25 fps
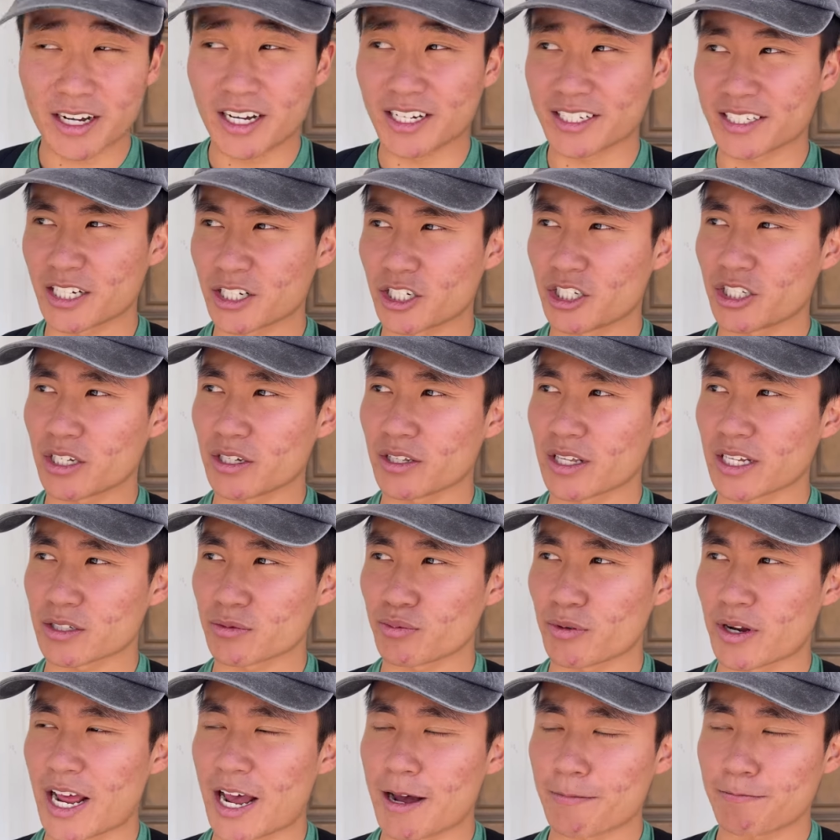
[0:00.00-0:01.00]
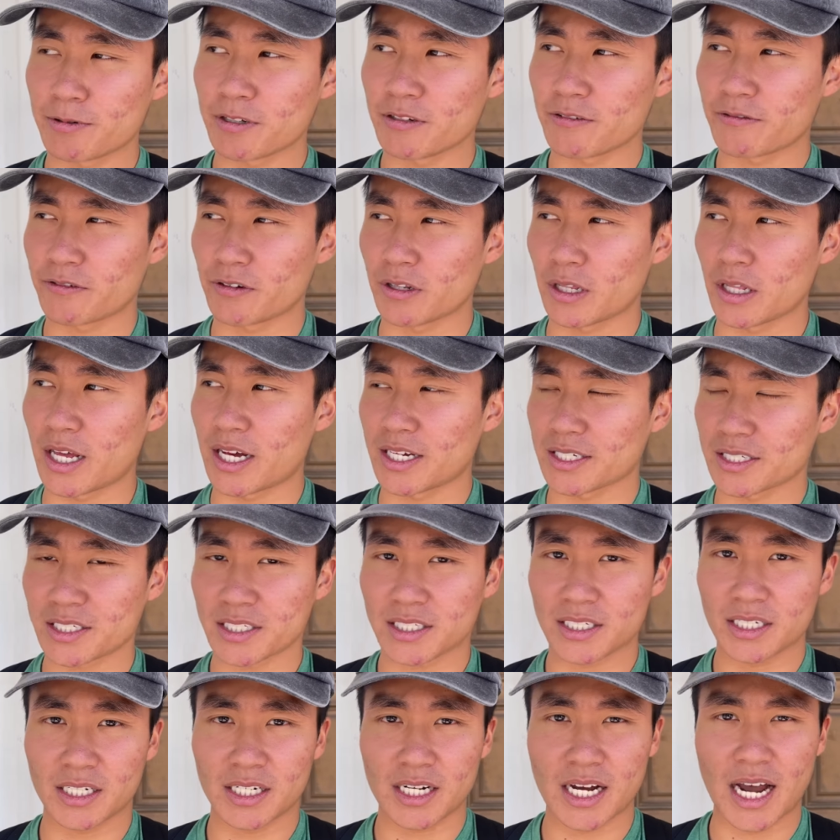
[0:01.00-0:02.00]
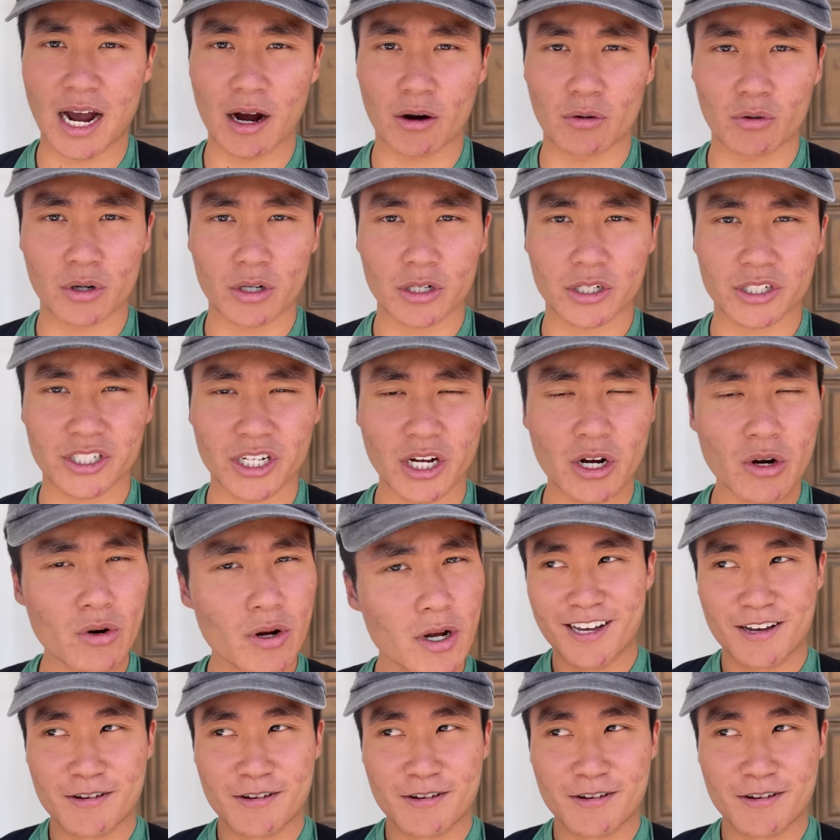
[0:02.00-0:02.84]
Essentially, that's what happened for the last uh, hour or so